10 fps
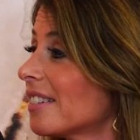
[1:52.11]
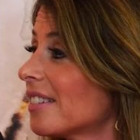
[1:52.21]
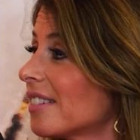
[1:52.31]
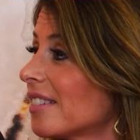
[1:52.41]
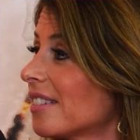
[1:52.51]

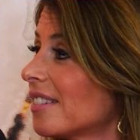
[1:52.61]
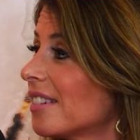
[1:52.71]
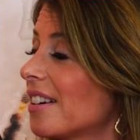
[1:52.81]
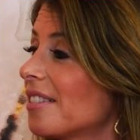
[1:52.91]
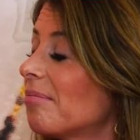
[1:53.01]

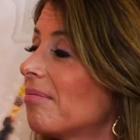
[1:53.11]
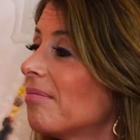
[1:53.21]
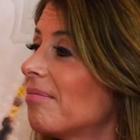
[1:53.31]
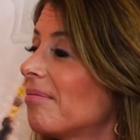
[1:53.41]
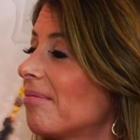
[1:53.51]

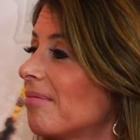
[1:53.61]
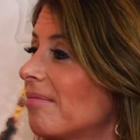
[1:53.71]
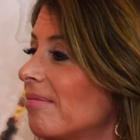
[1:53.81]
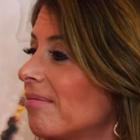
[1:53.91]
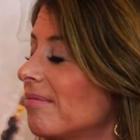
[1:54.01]

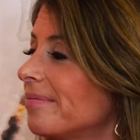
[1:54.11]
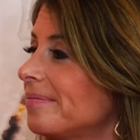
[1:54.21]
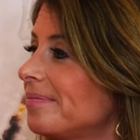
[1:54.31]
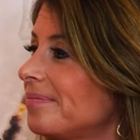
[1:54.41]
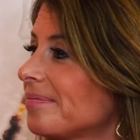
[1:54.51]

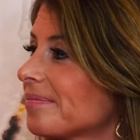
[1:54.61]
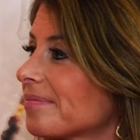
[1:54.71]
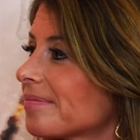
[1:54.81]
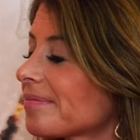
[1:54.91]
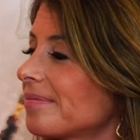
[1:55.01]

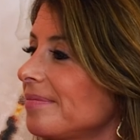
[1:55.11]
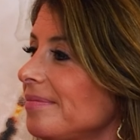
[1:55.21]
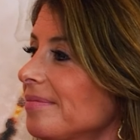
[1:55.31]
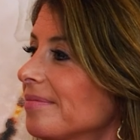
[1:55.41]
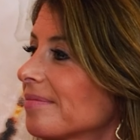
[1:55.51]

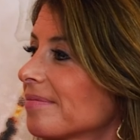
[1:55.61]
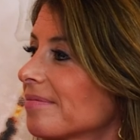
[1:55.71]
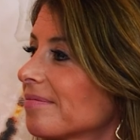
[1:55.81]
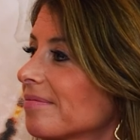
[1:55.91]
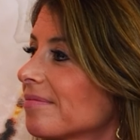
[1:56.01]

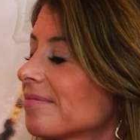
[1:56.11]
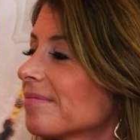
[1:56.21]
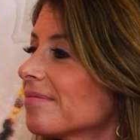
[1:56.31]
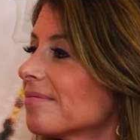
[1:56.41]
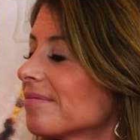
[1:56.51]

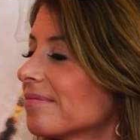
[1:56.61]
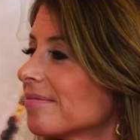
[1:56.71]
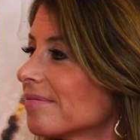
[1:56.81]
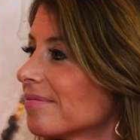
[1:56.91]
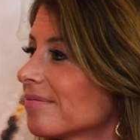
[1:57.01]

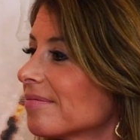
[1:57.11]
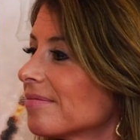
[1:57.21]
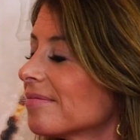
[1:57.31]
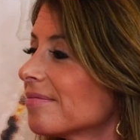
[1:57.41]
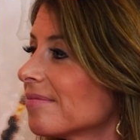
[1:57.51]

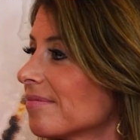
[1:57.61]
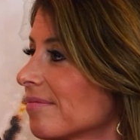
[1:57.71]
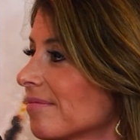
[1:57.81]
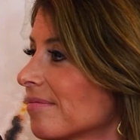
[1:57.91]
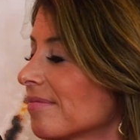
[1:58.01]

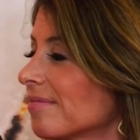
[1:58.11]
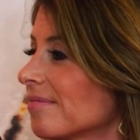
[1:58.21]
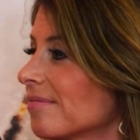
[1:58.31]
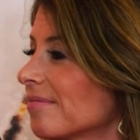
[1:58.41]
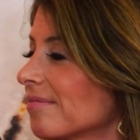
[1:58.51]

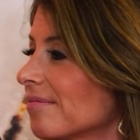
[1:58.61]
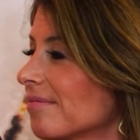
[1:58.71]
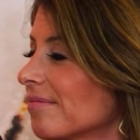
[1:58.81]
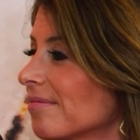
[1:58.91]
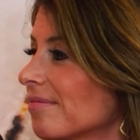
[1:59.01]

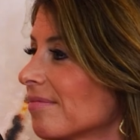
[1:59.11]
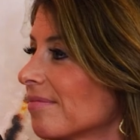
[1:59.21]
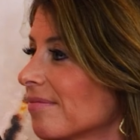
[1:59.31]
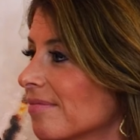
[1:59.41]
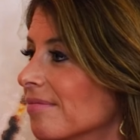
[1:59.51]

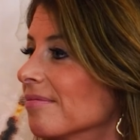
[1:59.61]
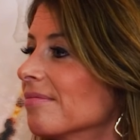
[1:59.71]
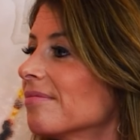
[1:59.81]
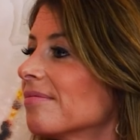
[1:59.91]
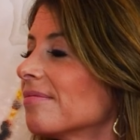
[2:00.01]
(silent)